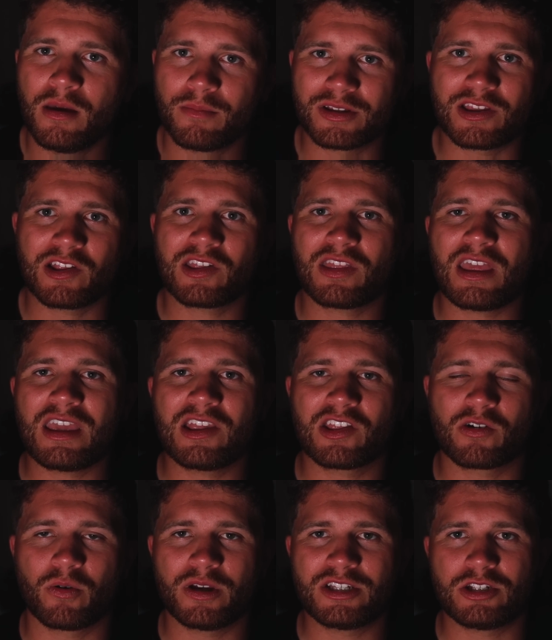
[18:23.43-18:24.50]
But this thing is
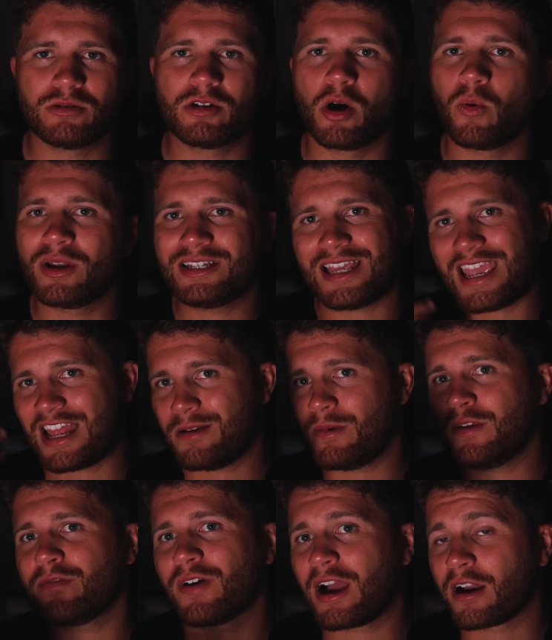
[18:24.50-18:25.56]
going to go into
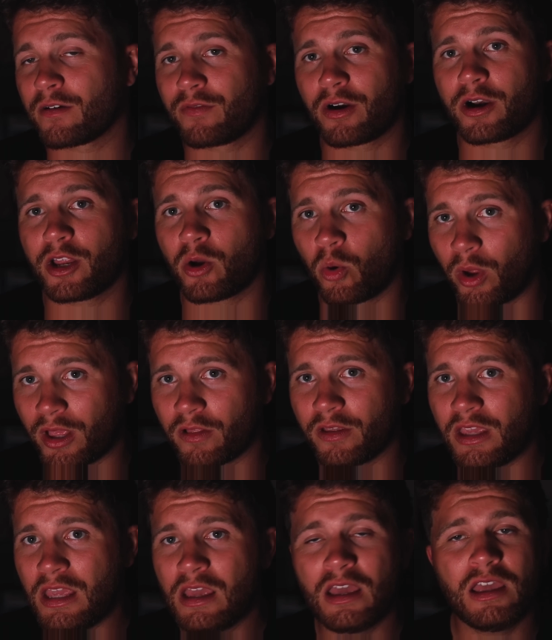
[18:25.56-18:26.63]
enemy fire very
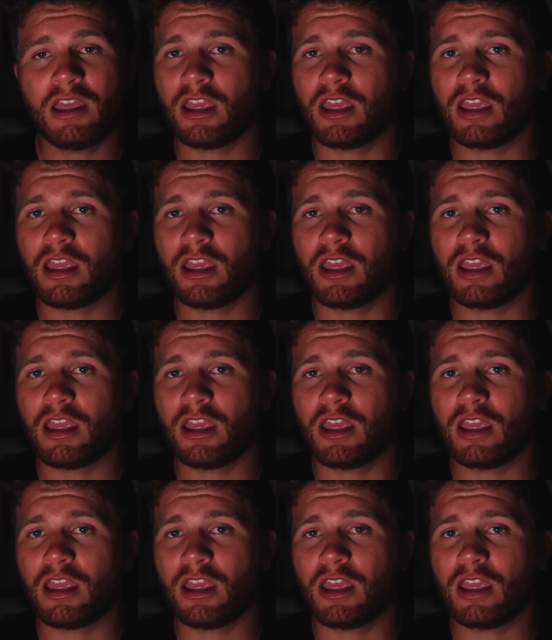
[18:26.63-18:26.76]
quickly